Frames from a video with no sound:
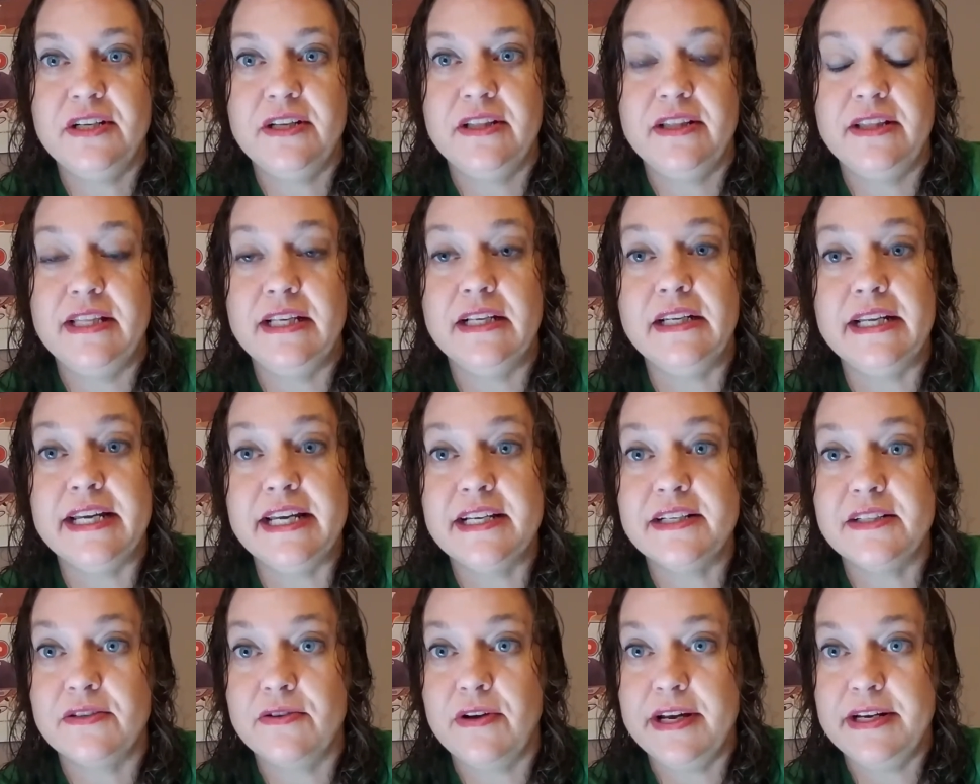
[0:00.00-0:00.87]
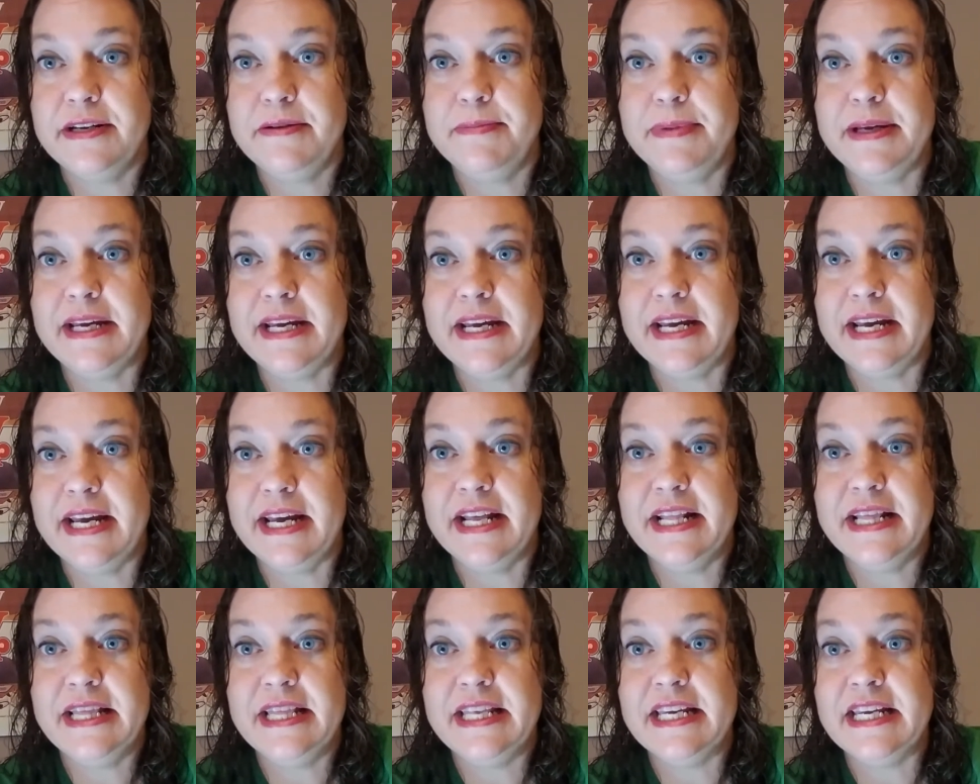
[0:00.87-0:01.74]
the link is going to be
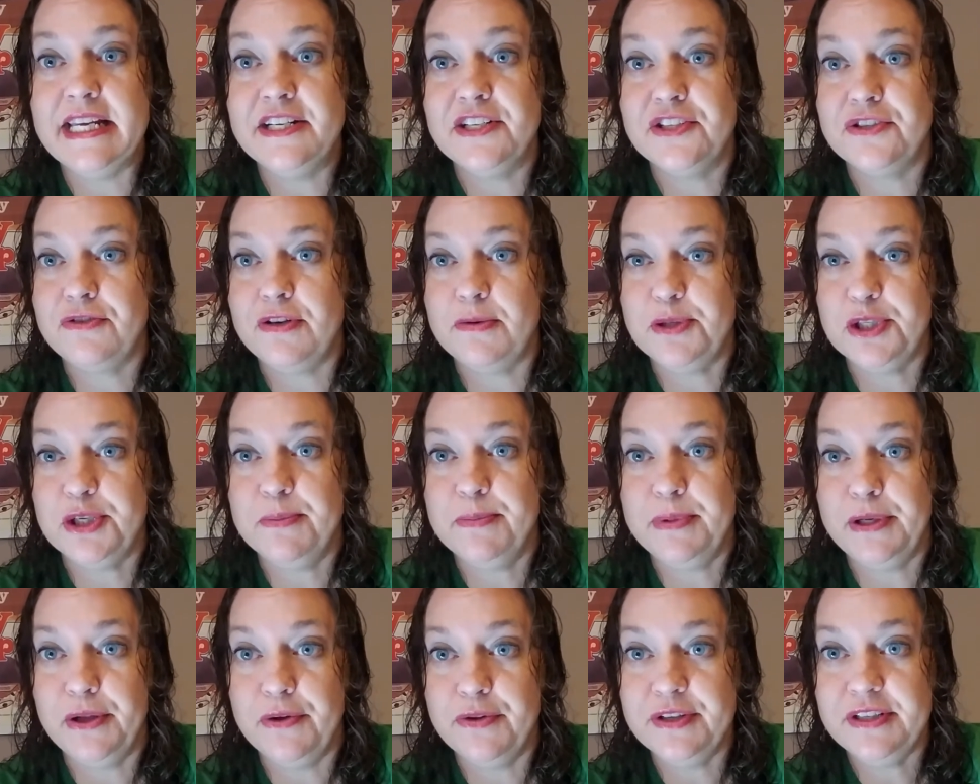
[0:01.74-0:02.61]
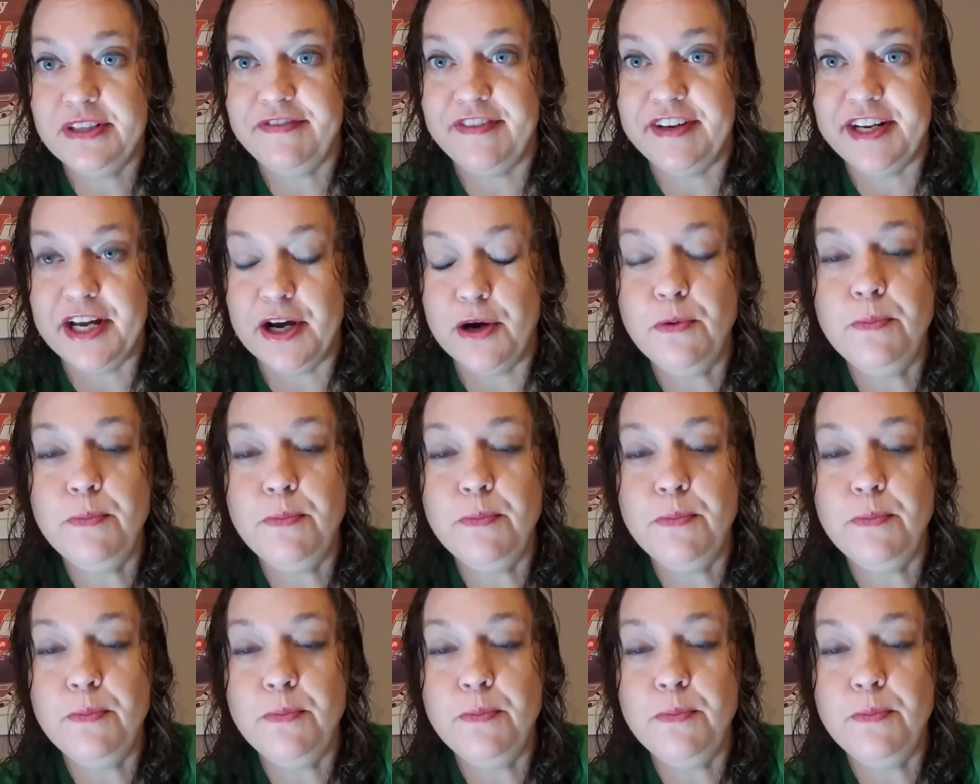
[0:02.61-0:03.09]
in the description below this video.